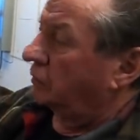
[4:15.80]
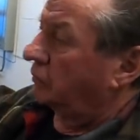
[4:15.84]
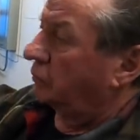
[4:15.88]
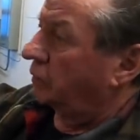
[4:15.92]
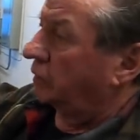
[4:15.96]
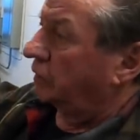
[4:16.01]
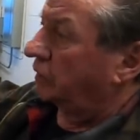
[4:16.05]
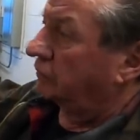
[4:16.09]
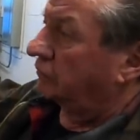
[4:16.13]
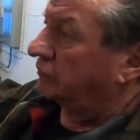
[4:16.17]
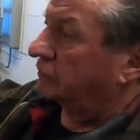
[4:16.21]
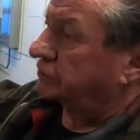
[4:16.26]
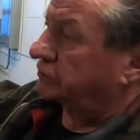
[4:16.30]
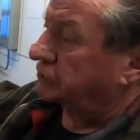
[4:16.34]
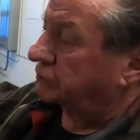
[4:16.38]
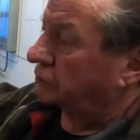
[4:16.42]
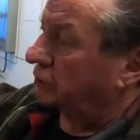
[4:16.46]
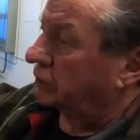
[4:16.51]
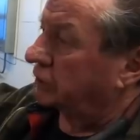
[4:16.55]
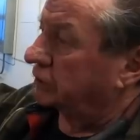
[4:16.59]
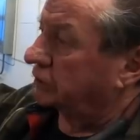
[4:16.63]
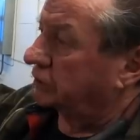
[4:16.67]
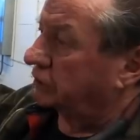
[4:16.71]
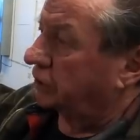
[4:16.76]
when you're
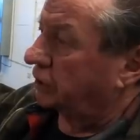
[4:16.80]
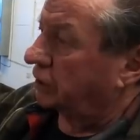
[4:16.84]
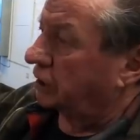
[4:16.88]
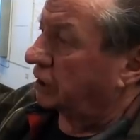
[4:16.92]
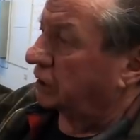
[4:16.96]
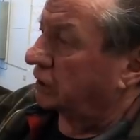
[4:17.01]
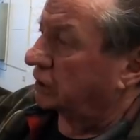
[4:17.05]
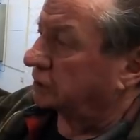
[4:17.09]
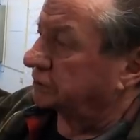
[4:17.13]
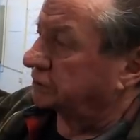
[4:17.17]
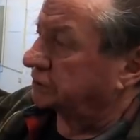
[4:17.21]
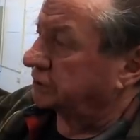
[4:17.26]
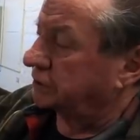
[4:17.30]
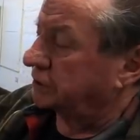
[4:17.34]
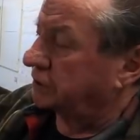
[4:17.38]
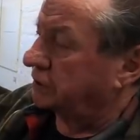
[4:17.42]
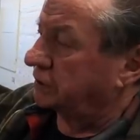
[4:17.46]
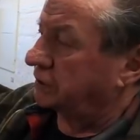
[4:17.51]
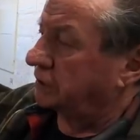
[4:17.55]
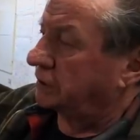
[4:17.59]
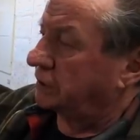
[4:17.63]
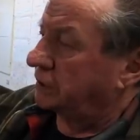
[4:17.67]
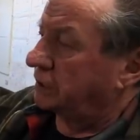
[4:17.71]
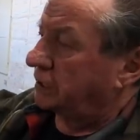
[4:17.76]
restoring cars,
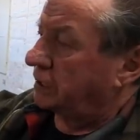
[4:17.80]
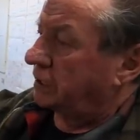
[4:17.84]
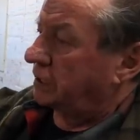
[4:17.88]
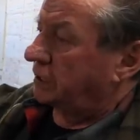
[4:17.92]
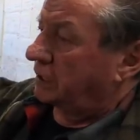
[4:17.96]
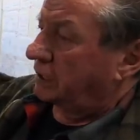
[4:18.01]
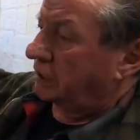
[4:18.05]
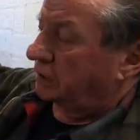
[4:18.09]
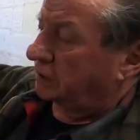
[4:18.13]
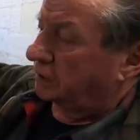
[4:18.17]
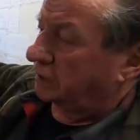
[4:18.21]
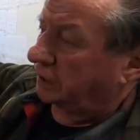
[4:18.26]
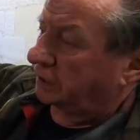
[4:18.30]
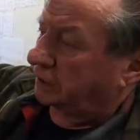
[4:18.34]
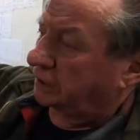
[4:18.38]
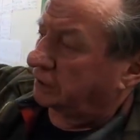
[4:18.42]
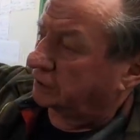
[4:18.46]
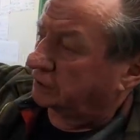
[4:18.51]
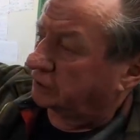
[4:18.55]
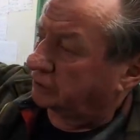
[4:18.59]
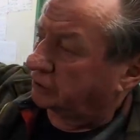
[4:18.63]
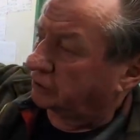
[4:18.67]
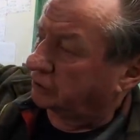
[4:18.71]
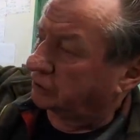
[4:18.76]
like
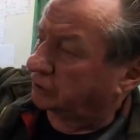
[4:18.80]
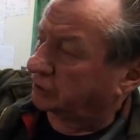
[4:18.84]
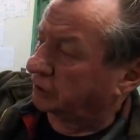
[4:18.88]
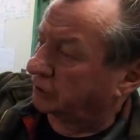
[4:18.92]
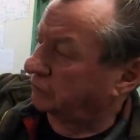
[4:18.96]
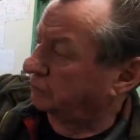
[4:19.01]
you turn